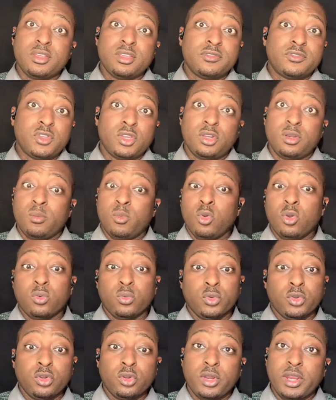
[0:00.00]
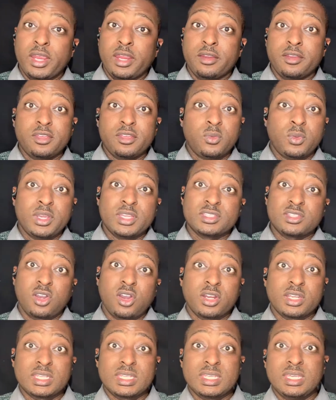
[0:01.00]
If you're in a more rural area where it's
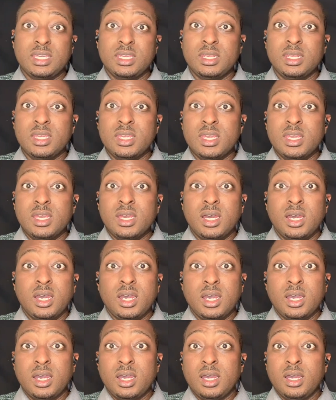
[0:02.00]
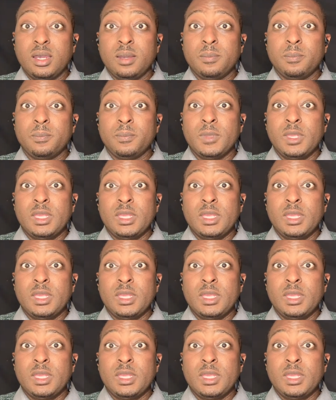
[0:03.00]
hard to get um,